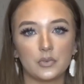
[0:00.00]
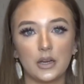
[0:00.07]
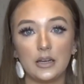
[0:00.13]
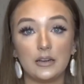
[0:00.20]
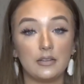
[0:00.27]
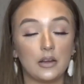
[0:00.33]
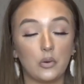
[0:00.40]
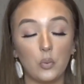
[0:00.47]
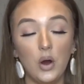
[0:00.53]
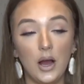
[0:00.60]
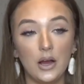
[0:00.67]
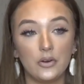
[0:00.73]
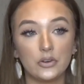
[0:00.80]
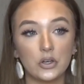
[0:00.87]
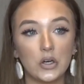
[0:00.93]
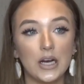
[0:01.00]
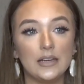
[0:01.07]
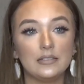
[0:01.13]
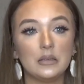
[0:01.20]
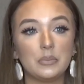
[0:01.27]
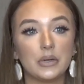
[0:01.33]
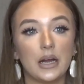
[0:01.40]
anything wild or
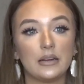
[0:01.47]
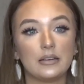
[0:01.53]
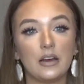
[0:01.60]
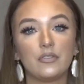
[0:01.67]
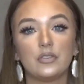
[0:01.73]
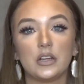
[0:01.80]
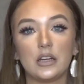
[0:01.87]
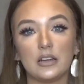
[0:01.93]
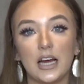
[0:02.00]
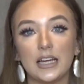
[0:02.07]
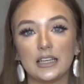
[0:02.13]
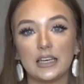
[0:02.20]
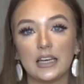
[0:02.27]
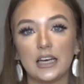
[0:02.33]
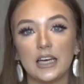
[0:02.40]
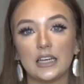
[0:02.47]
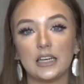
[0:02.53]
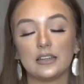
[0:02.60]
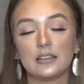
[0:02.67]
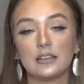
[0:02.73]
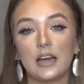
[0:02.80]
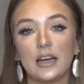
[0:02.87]
crazy, but I definitely like it, and
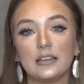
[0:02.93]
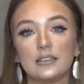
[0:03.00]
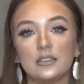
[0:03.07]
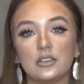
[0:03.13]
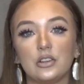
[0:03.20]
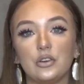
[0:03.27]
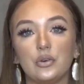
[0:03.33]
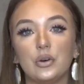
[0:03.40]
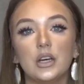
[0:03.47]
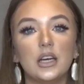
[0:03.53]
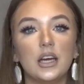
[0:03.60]
it's nice to,